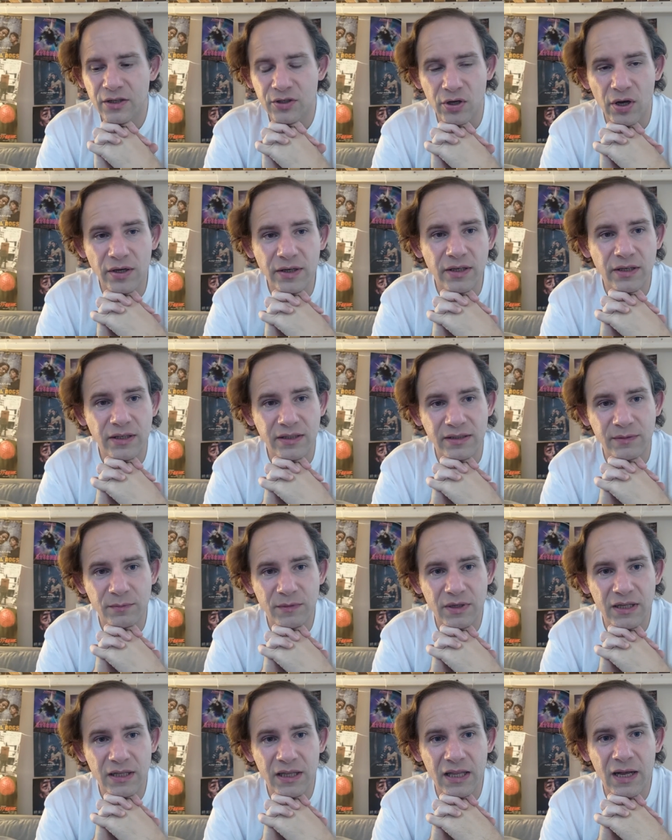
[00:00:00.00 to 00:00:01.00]

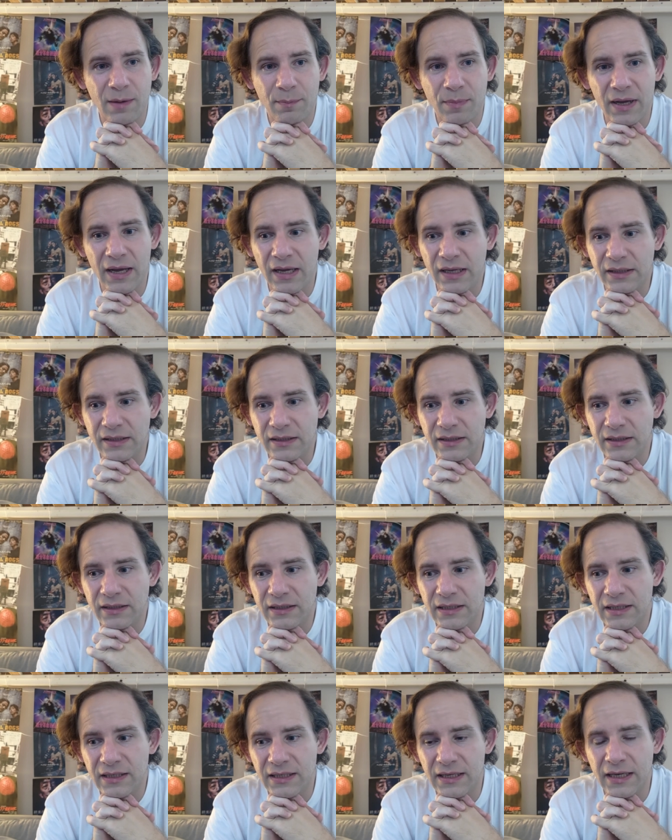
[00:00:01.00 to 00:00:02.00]
journalism club and
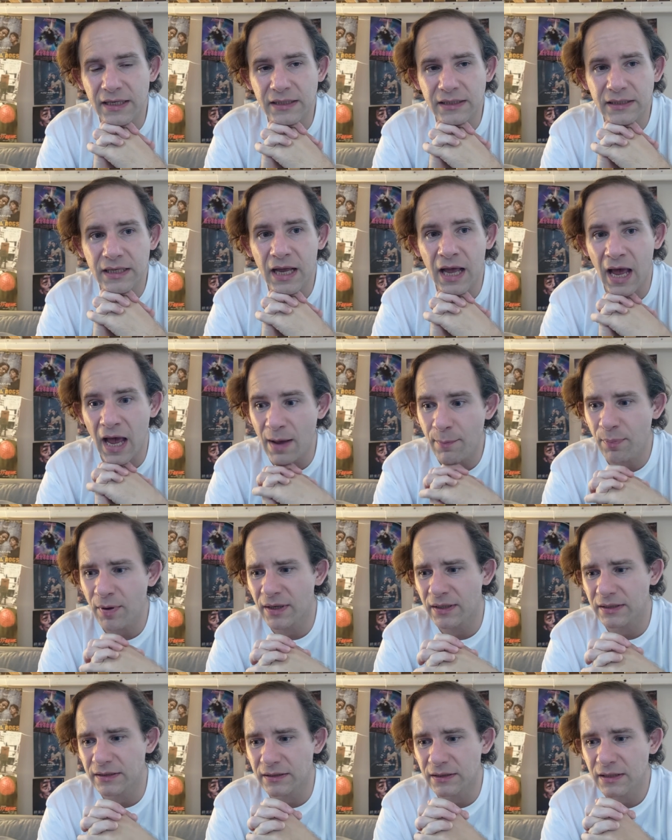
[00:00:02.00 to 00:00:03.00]
things
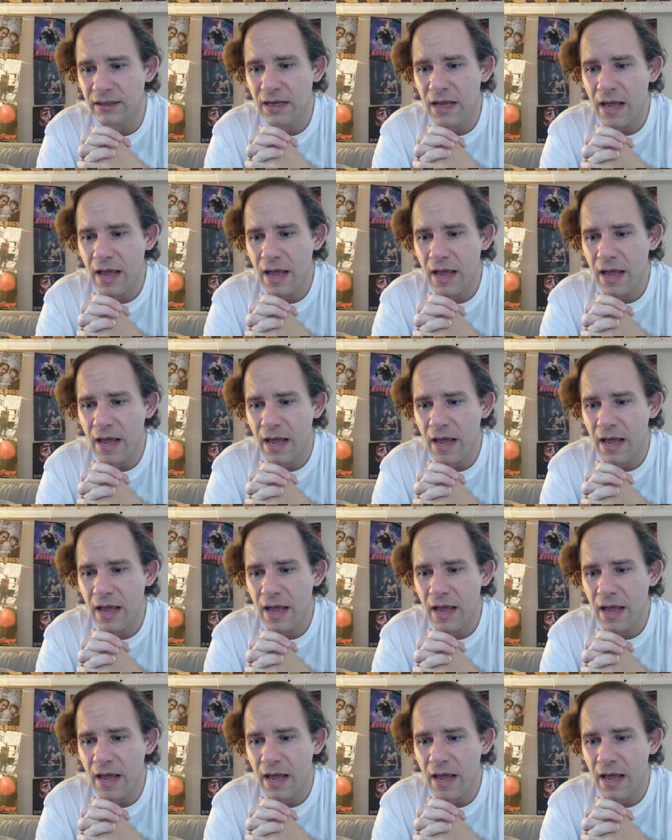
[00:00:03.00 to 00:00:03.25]
happen